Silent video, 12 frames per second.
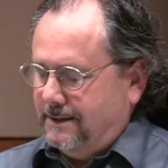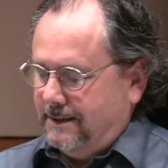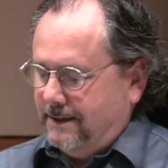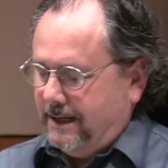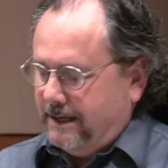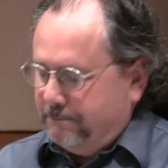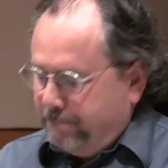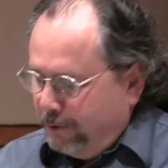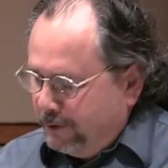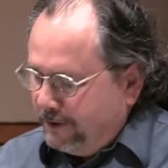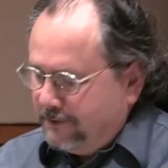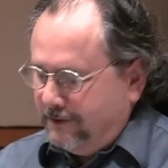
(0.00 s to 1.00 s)
and
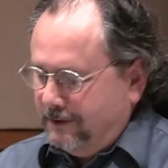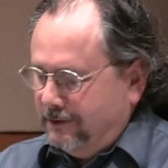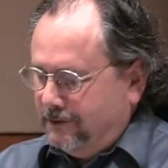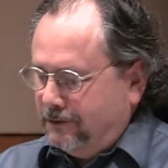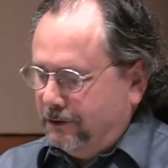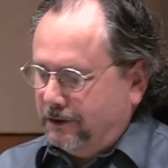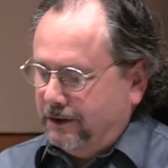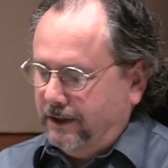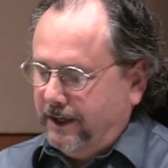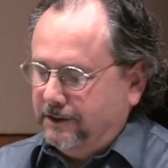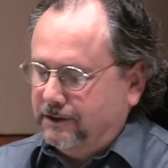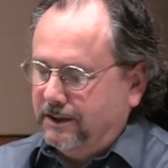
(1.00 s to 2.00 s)
put us into
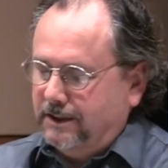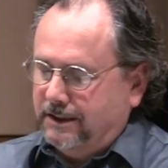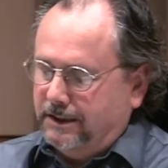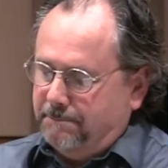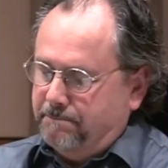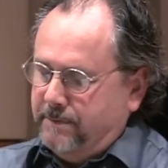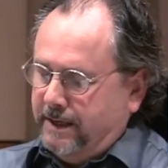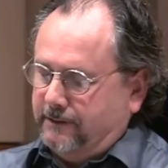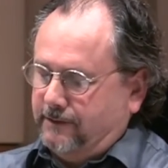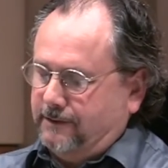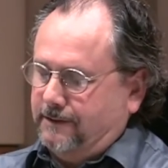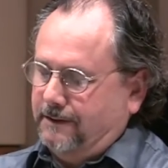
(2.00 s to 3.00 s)
circulation in the
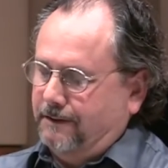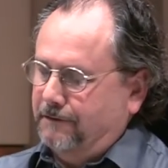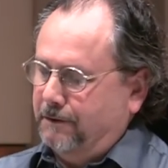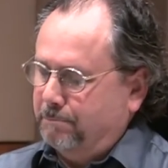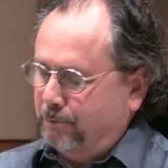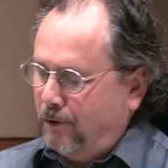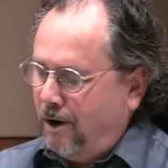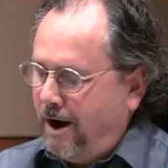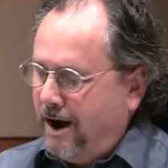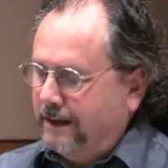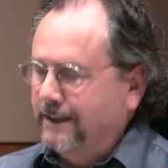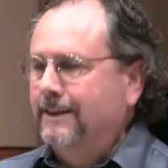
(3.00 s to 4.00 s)
midst of the
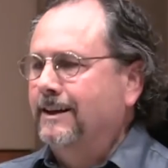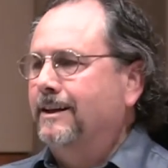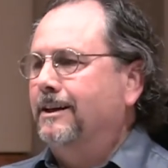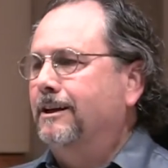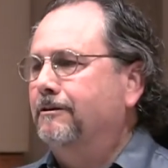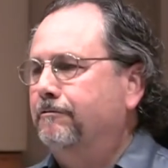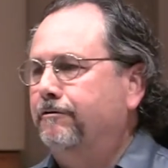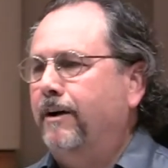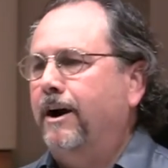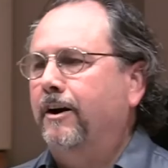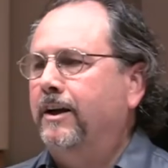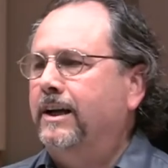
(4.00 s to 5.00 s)
broad and
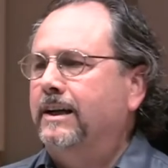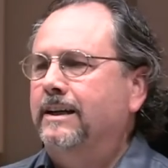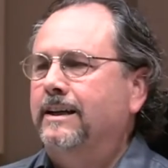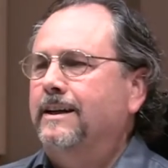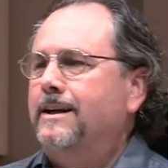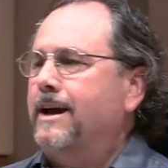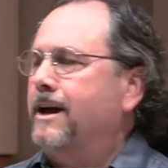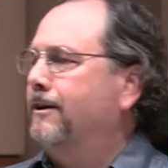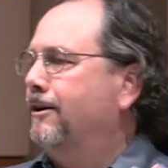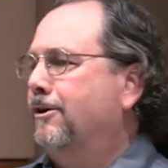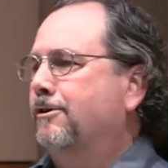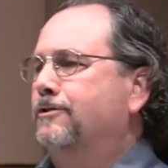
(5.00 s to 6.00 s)
varied and
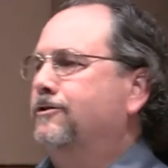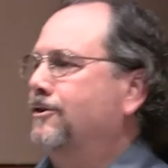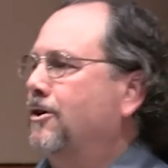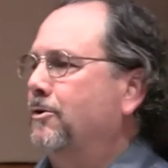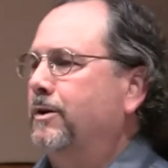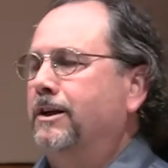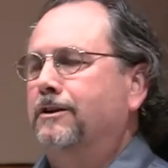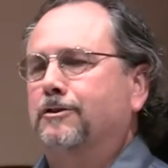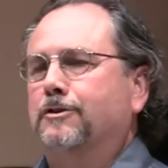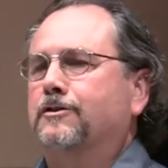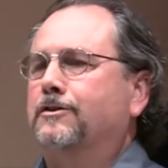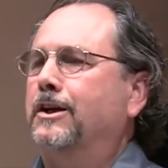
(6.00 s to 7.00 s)
oh so
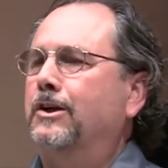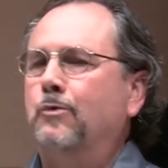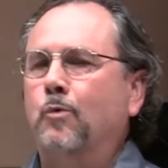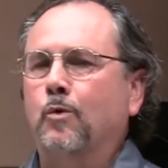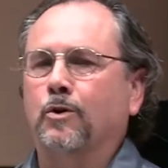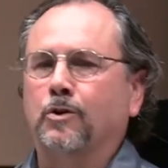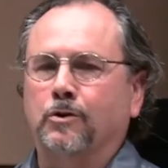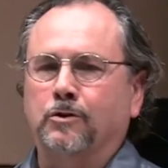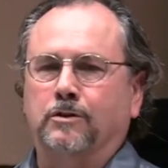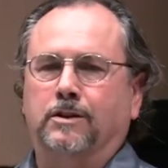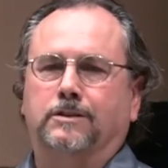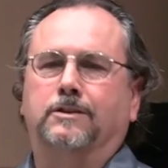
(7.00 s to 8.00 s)
interesting
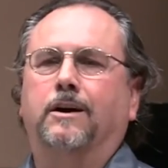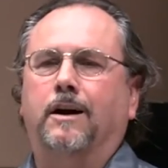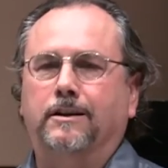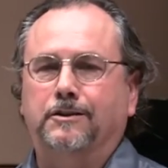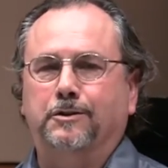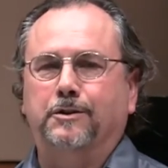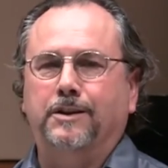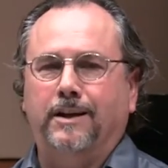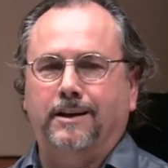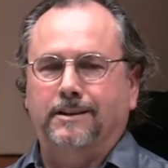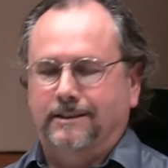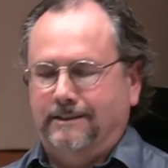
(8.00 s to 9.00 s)
world that God
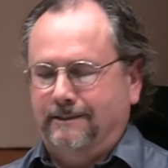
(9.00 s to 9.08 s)
created